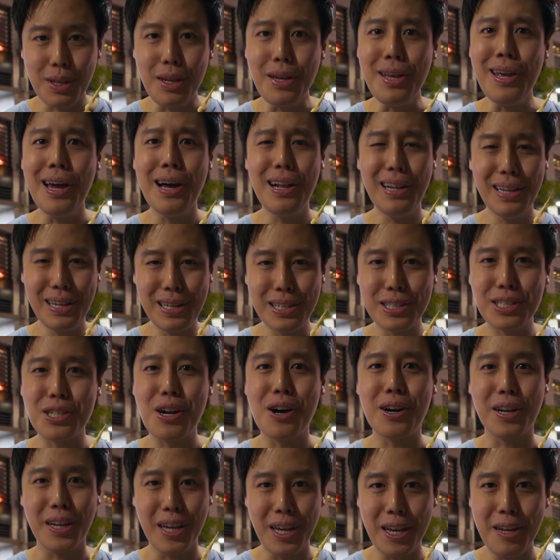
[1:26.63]
A little
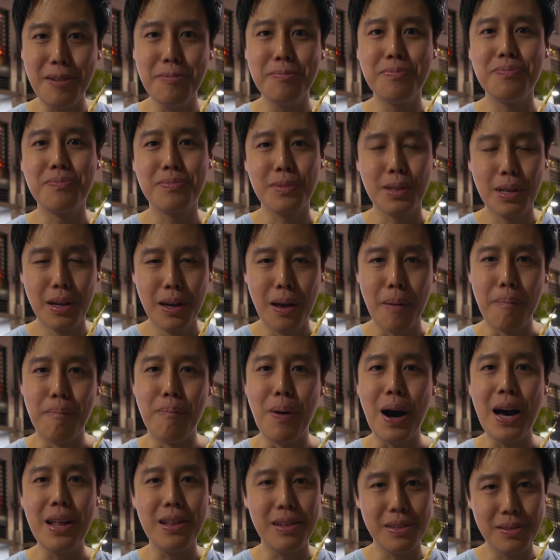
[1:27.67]
soggy,
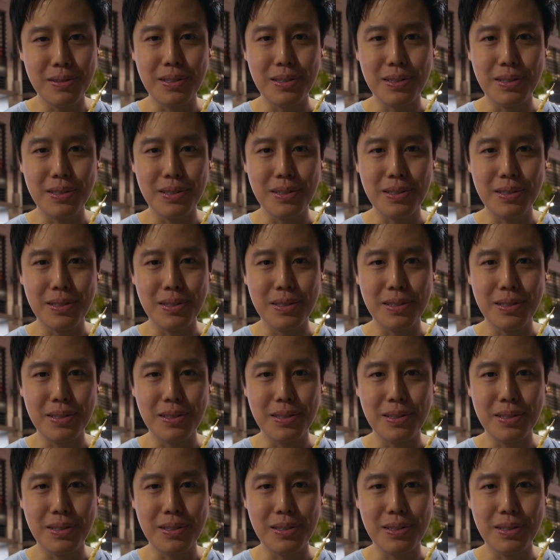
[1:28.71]
but